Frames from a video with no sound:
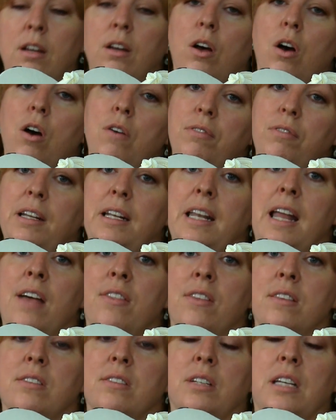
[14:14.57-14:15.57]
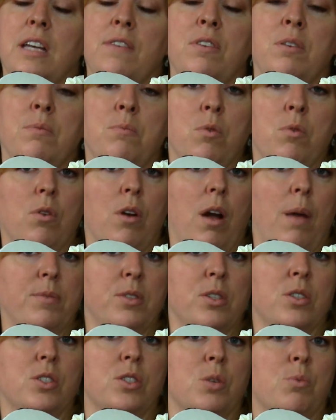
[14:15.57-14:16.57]
Hopefully now this will give you more
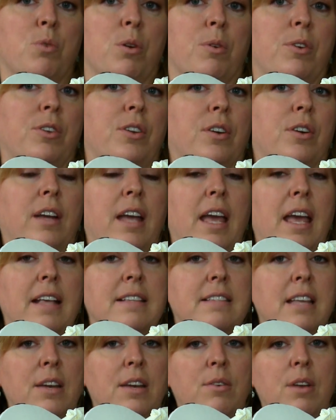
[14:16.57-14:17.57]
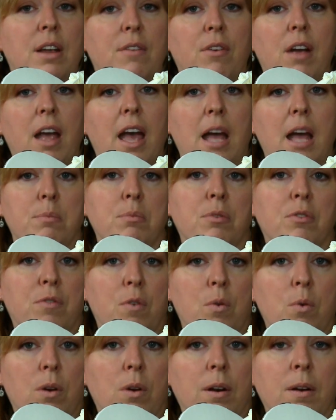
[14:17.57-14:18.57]
options to work with your cakes that you never had
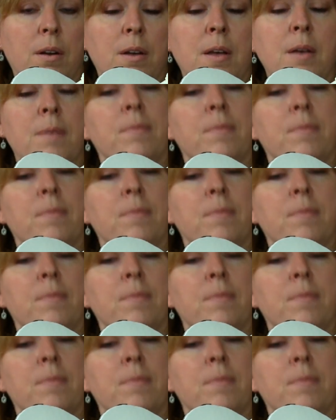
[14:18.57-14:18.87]
before.